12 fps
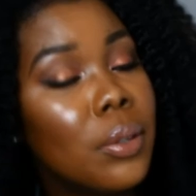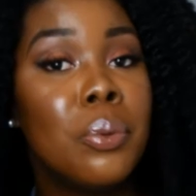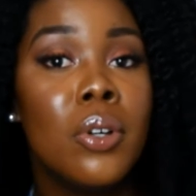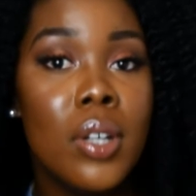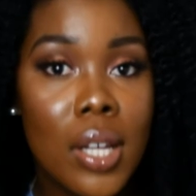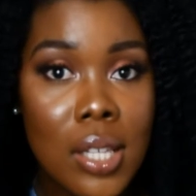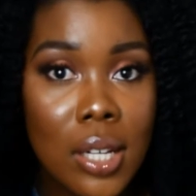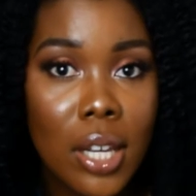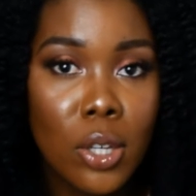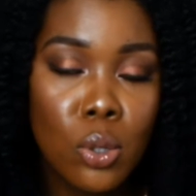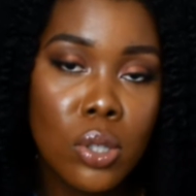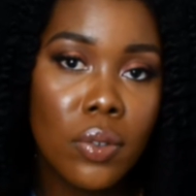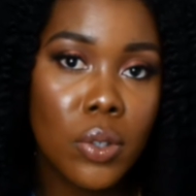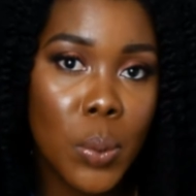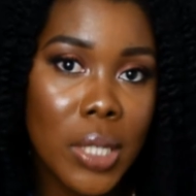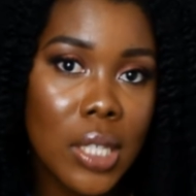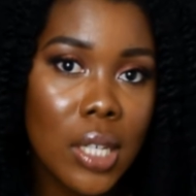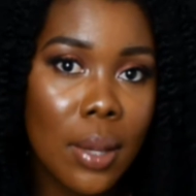The product that I use for
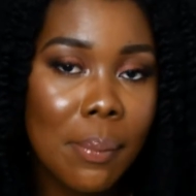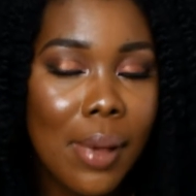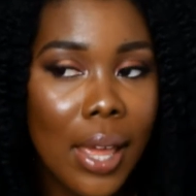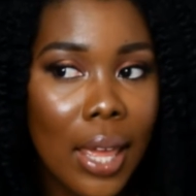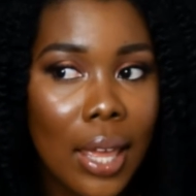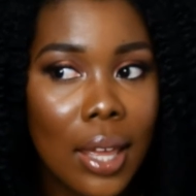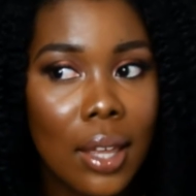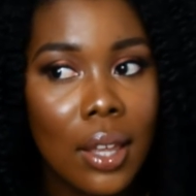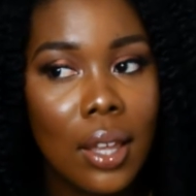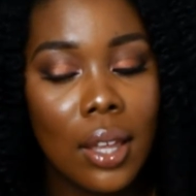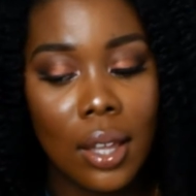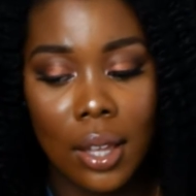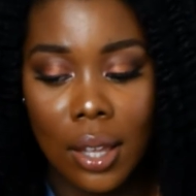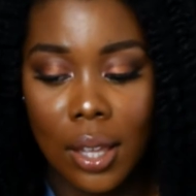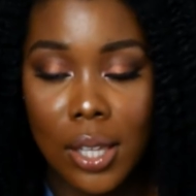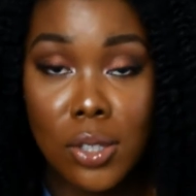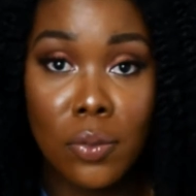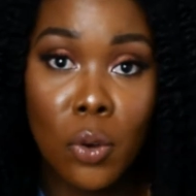twisting up my hair
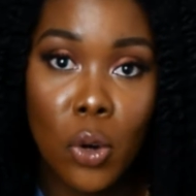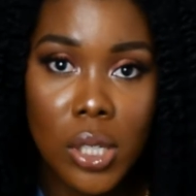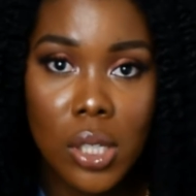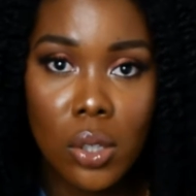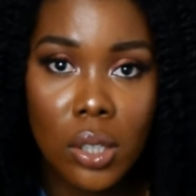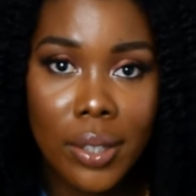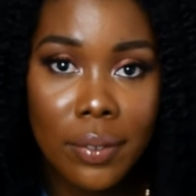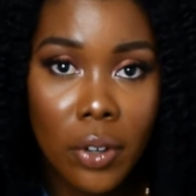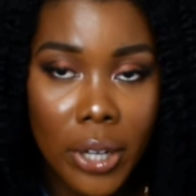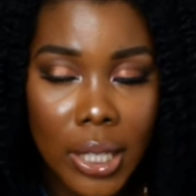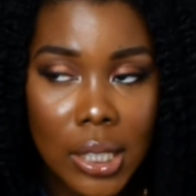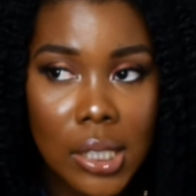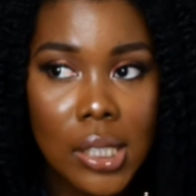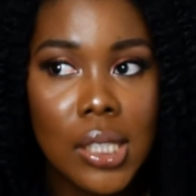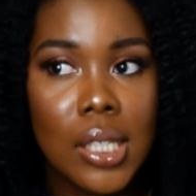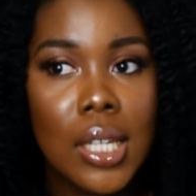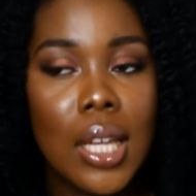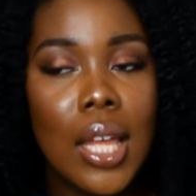is, of course, olive oil.
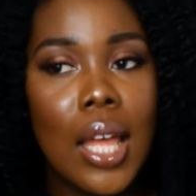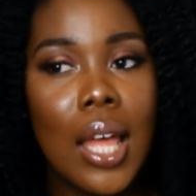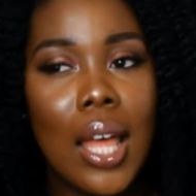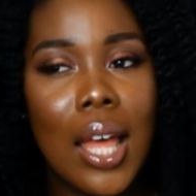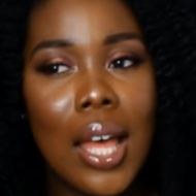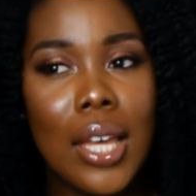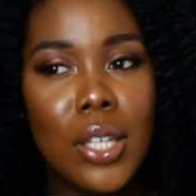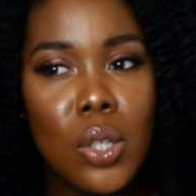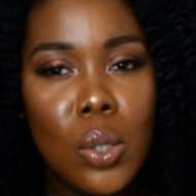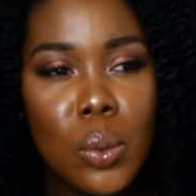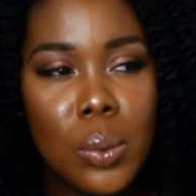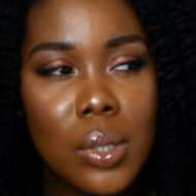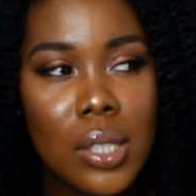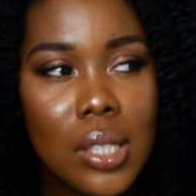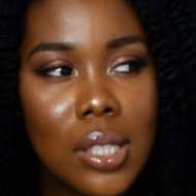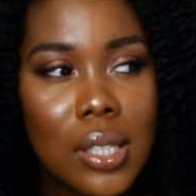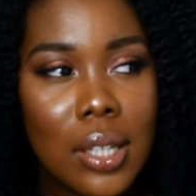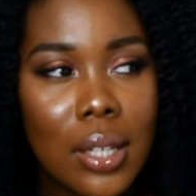I
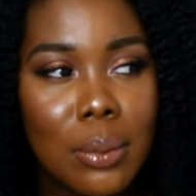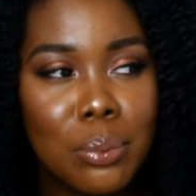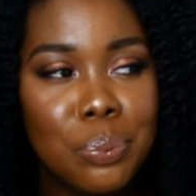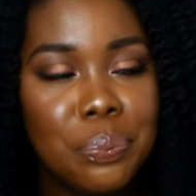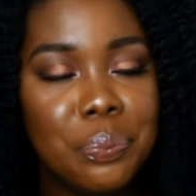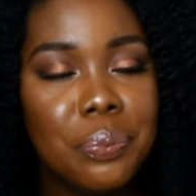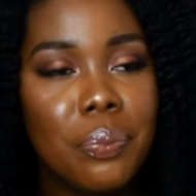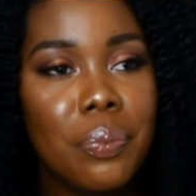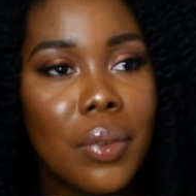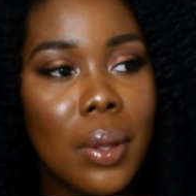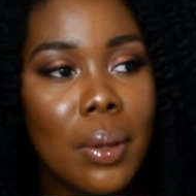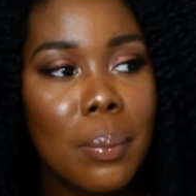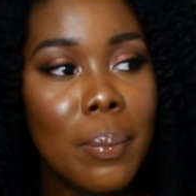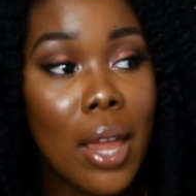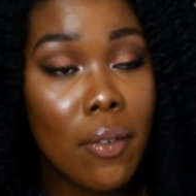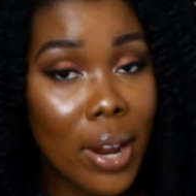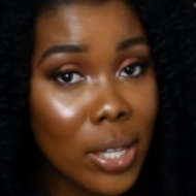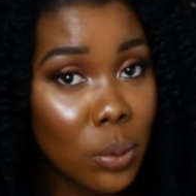used my
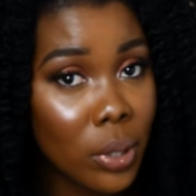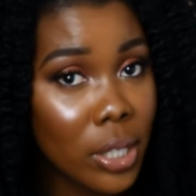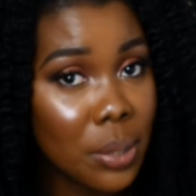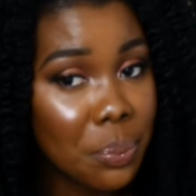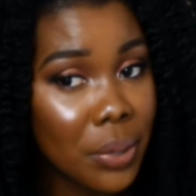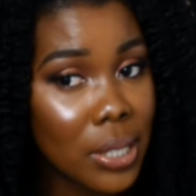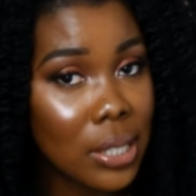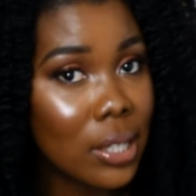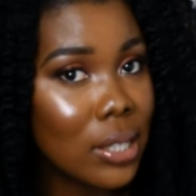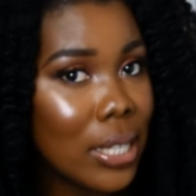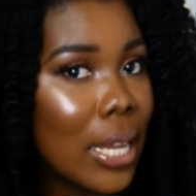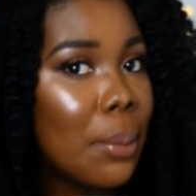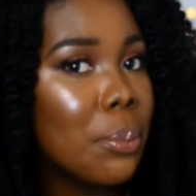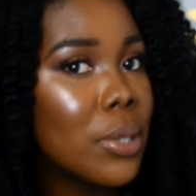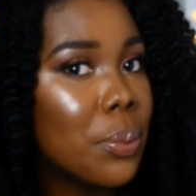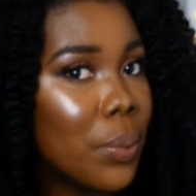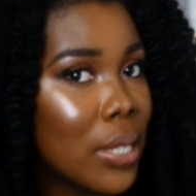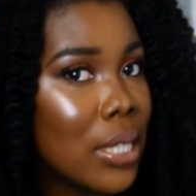rice water spritz, the
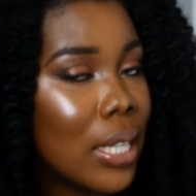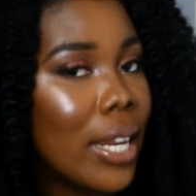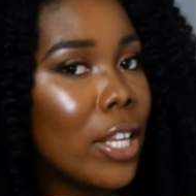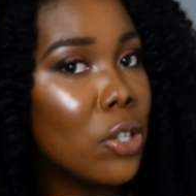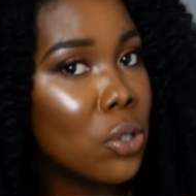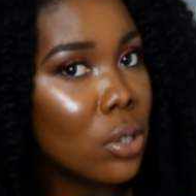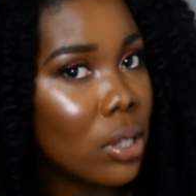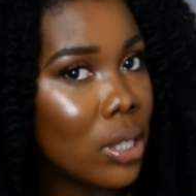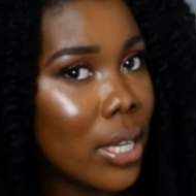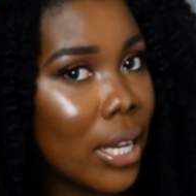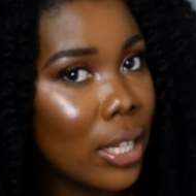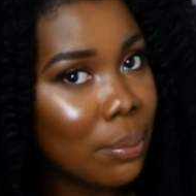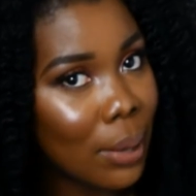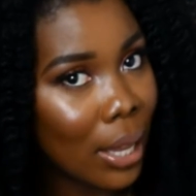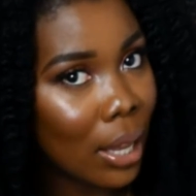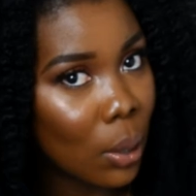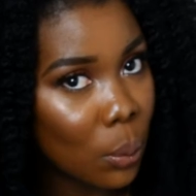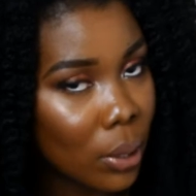same spritz that I used to detangle my
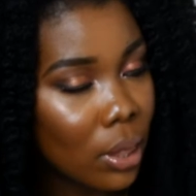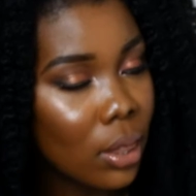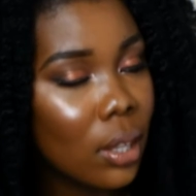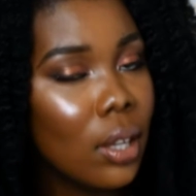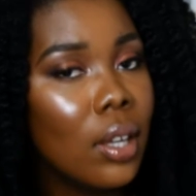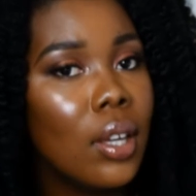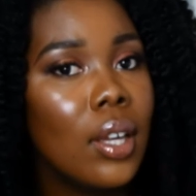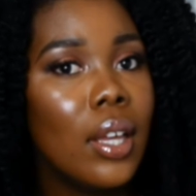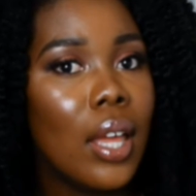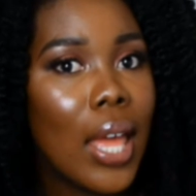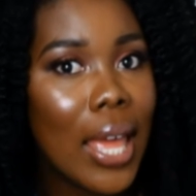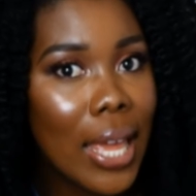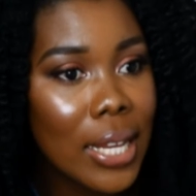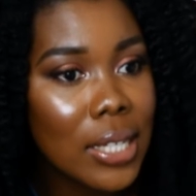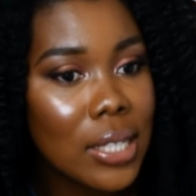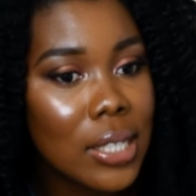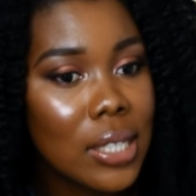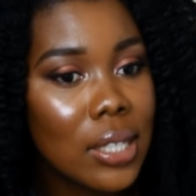hair with,
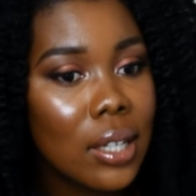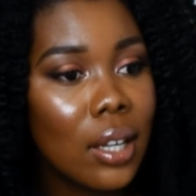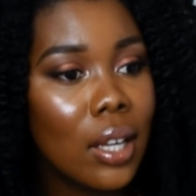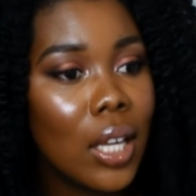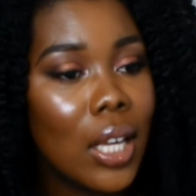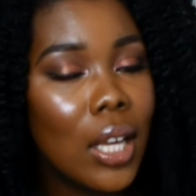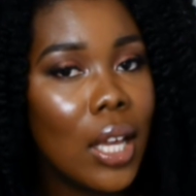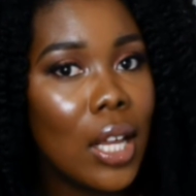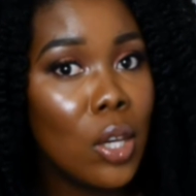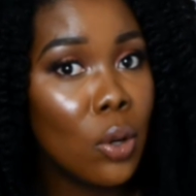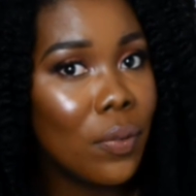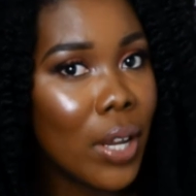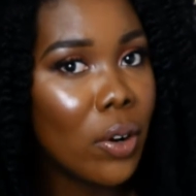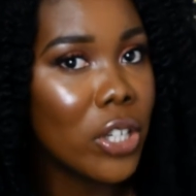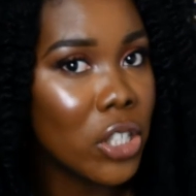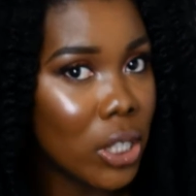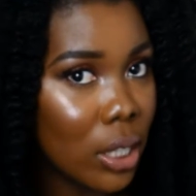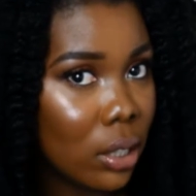and aloe
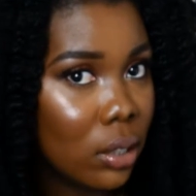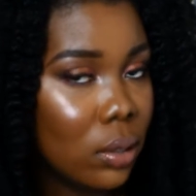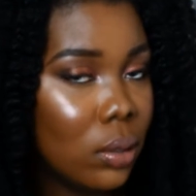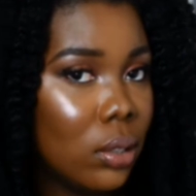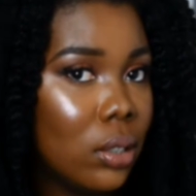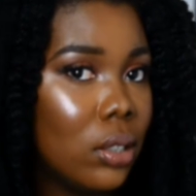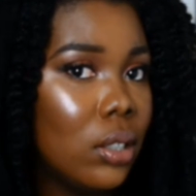vera gel.